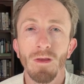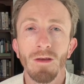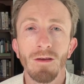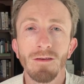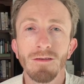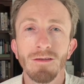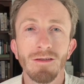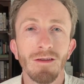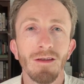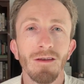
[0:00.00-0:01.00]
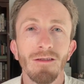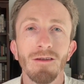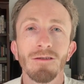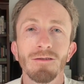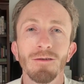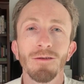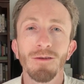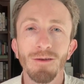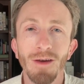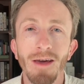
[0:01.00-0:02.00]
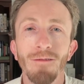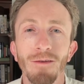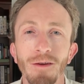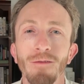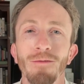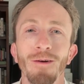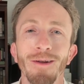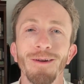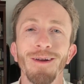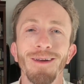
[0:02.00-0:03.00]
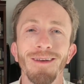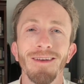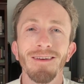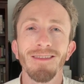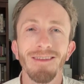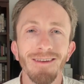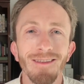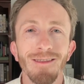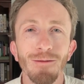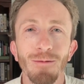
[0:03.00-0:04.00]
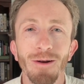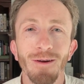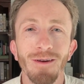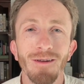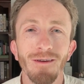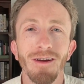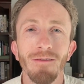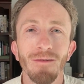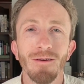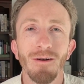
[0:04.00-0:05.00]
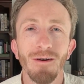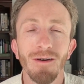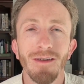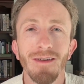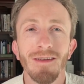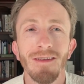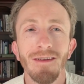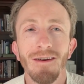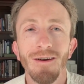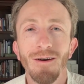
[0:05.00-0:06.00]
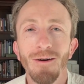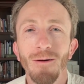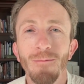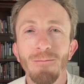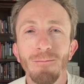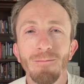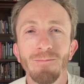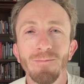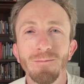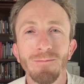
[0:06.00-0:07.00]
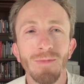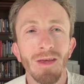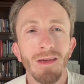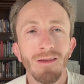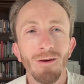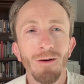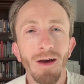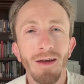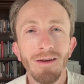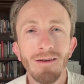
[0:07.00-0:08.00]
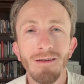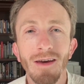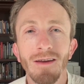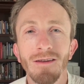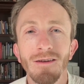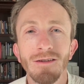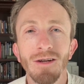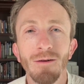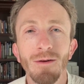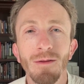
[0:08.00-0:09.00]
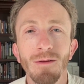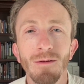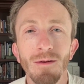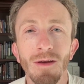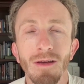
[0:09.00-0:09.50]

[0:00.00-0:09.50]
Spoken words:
It's just essential to have enough water. It is watercolor after all. Um, So I'd just like to share with you